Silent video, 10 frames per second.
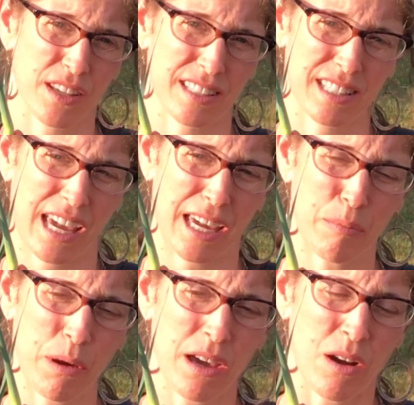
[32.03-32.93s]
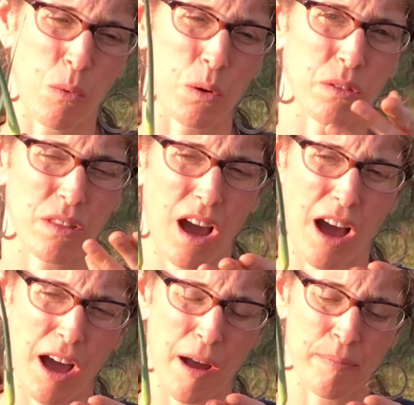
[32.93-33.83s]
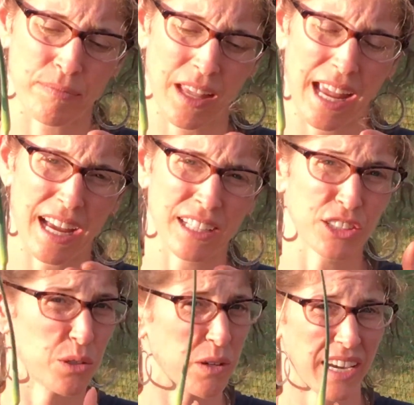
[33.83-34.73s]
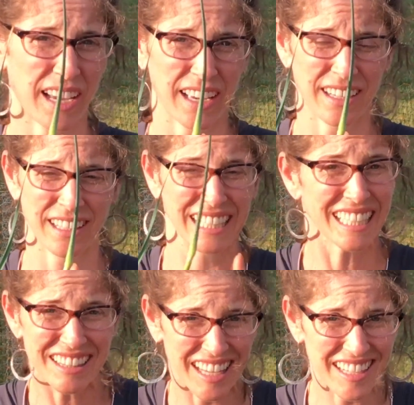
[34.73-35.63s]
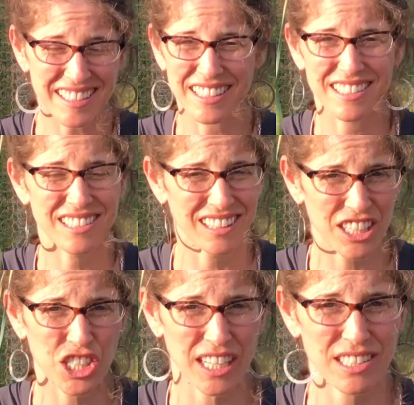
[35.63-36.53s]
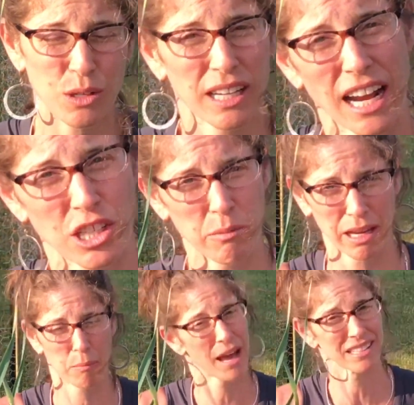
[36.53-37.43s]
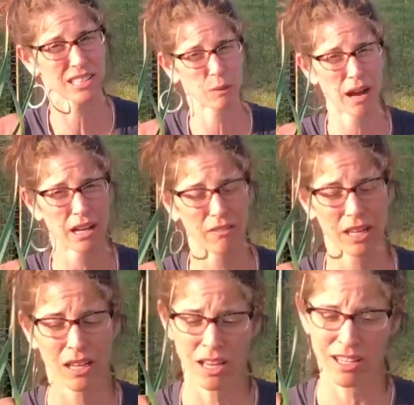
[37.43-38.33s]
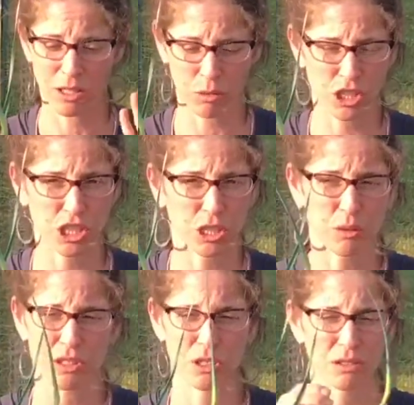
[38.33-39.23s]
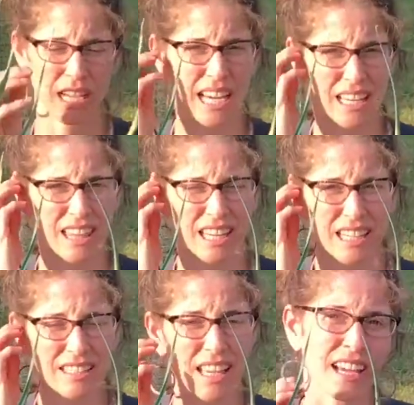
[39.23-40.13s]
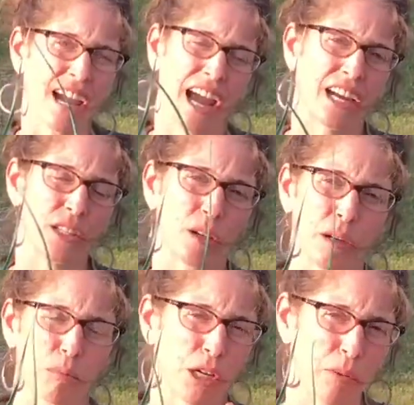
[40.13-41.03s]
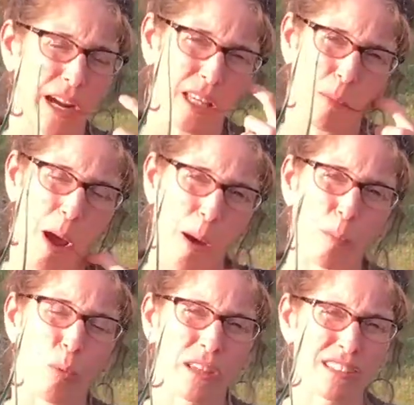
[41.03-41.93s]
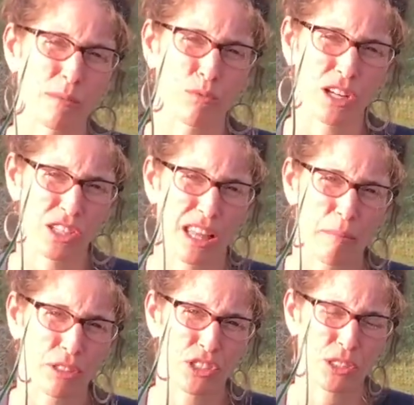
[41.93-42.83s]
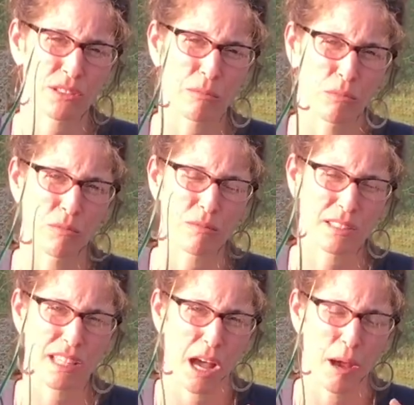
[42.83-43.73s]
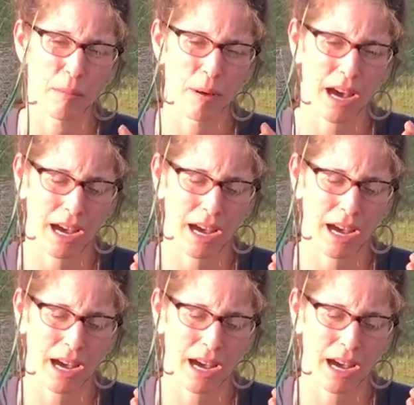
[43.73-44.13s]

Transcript: the scape. And you can eat this, it's delicious. You can actually make a pesto out of it. So what you do is you'll take these and you can puree them up with some fresh lemon juice, some